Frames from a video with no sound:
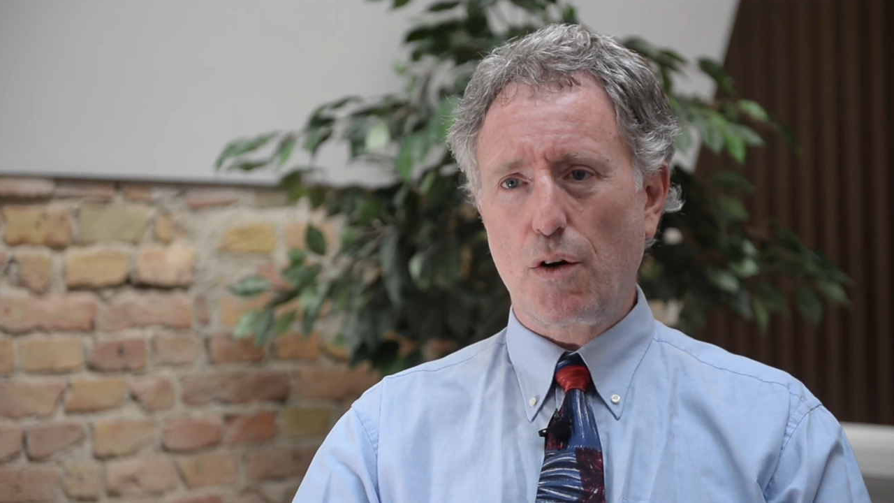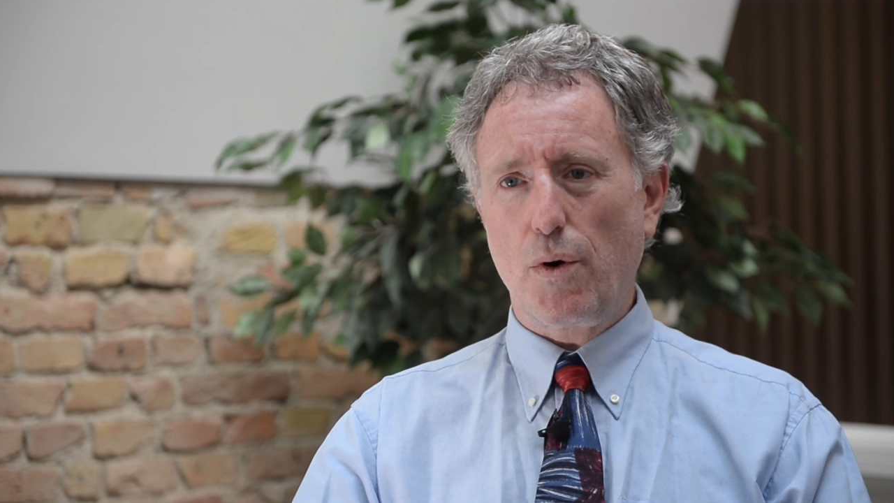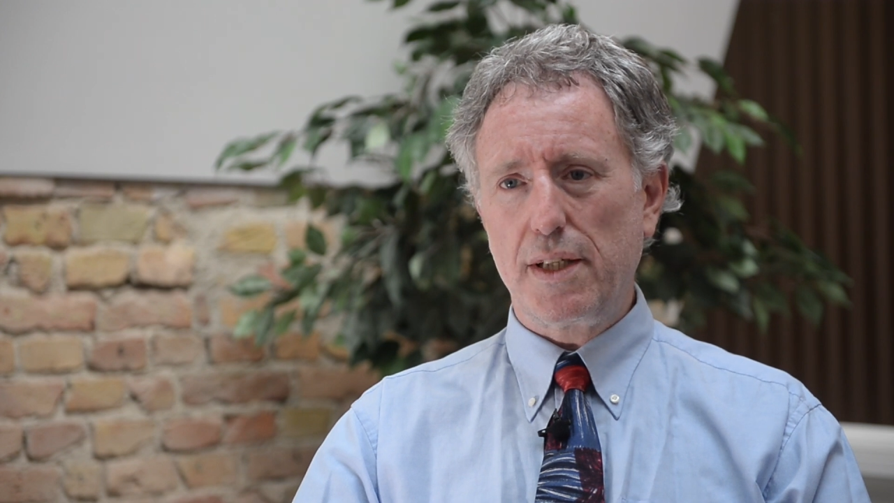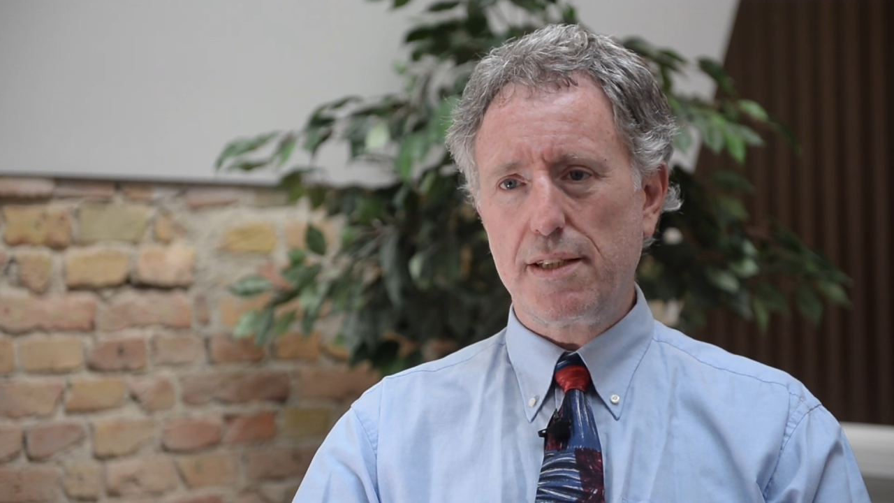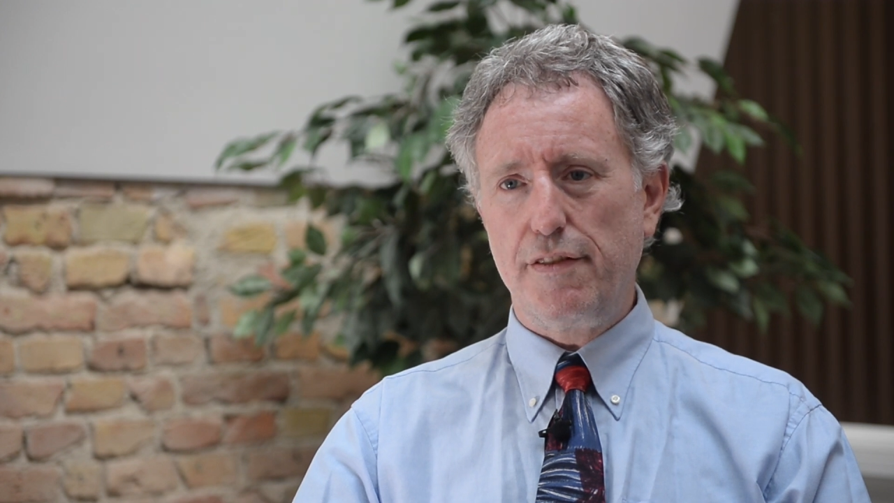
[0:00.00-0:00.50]

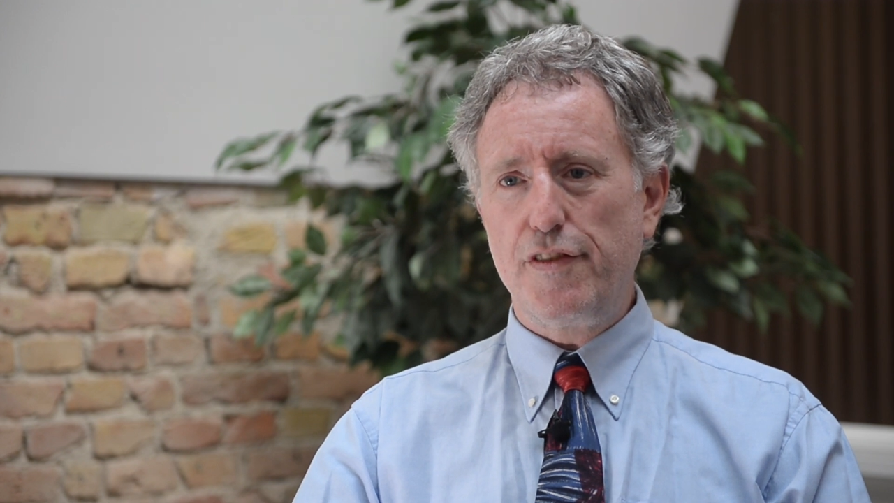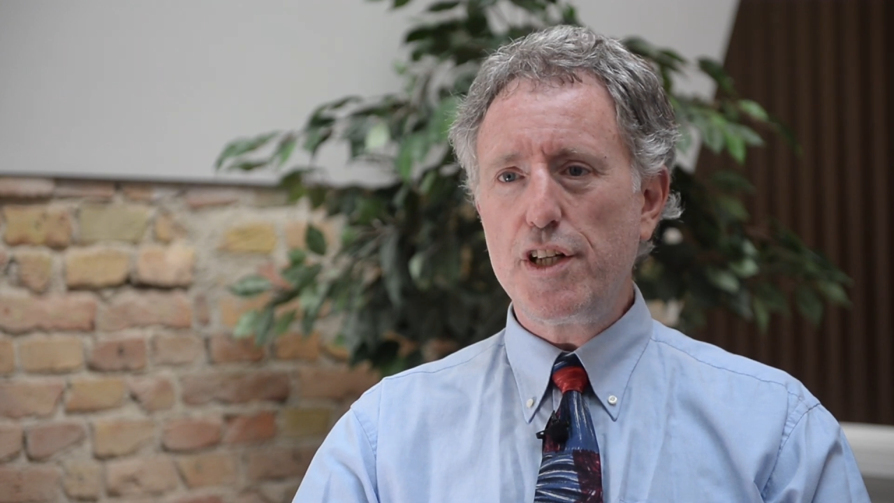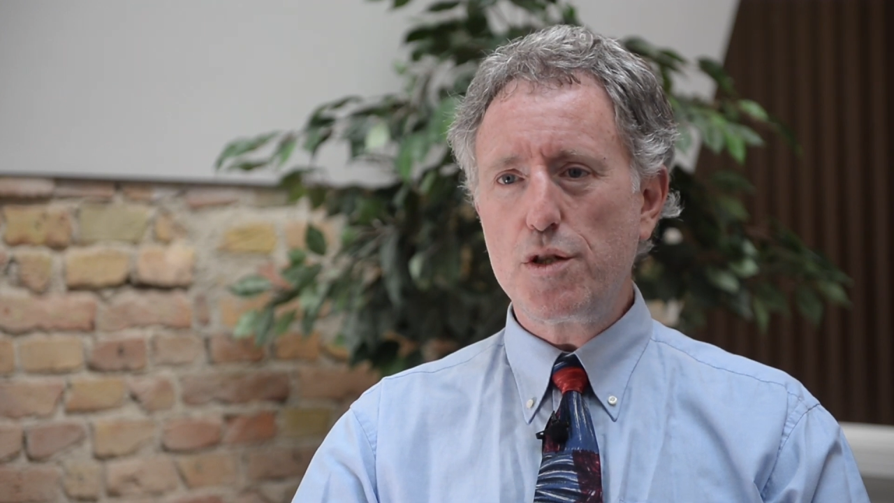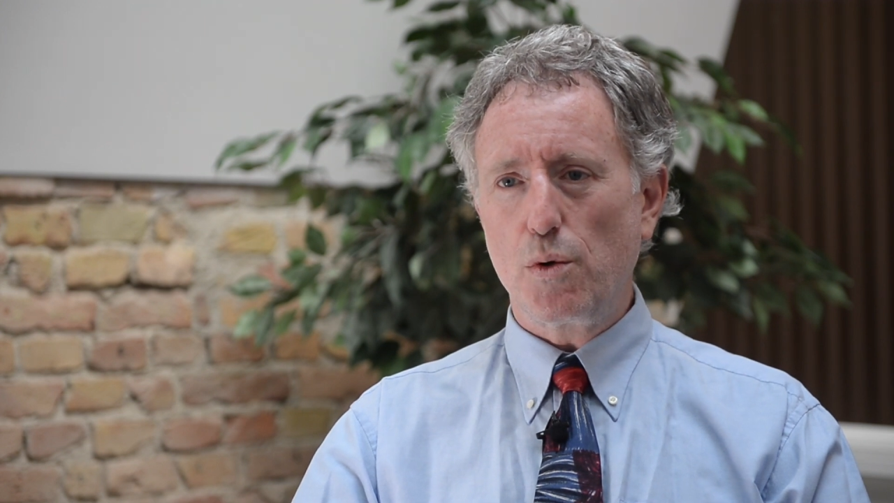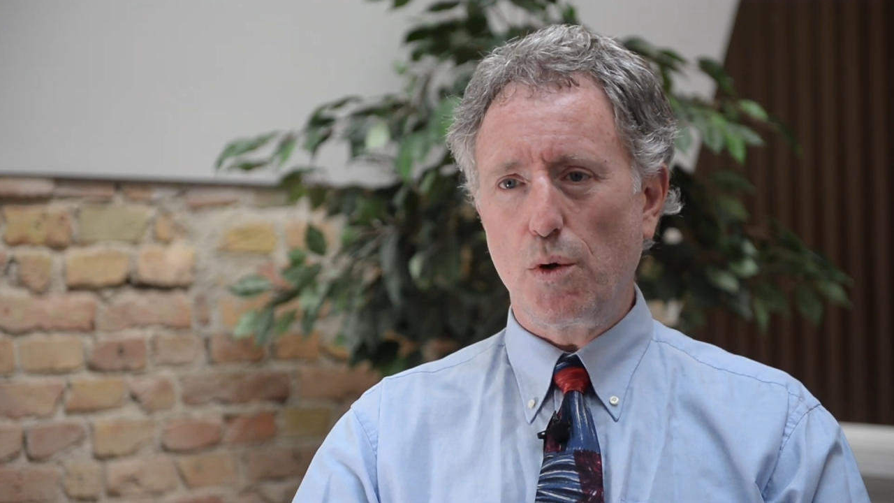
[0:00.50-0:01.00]
quite a
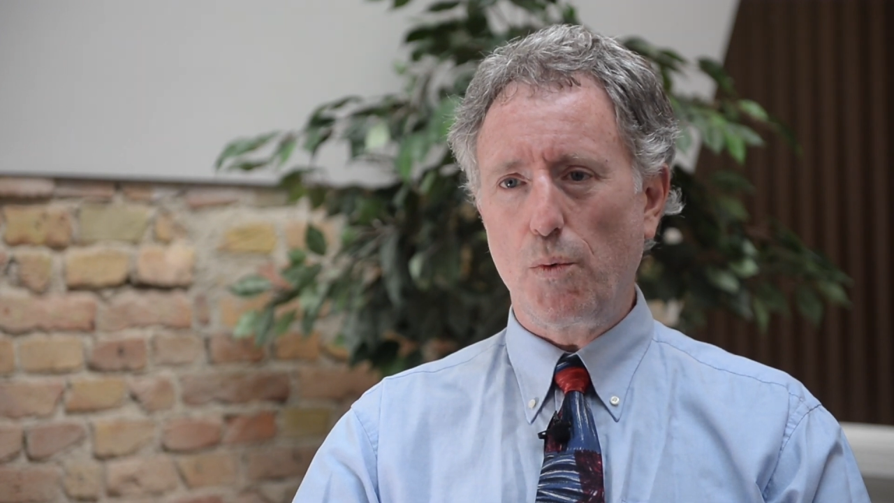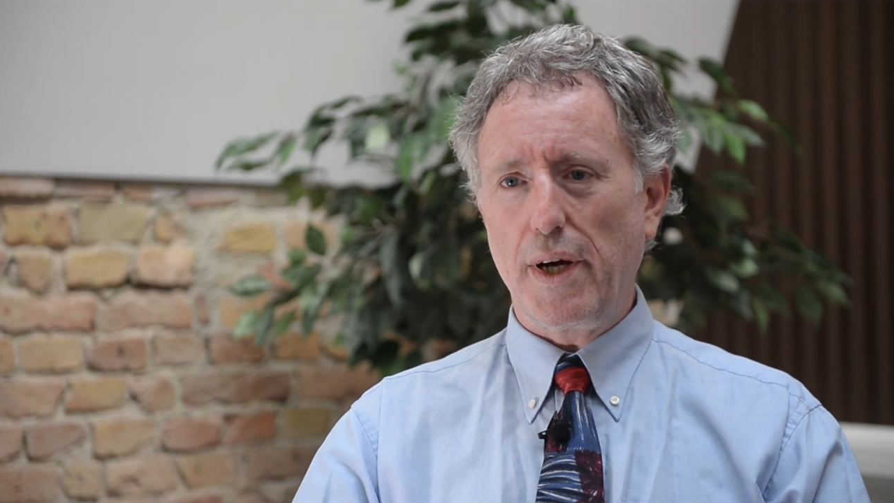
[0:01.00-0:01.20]
visual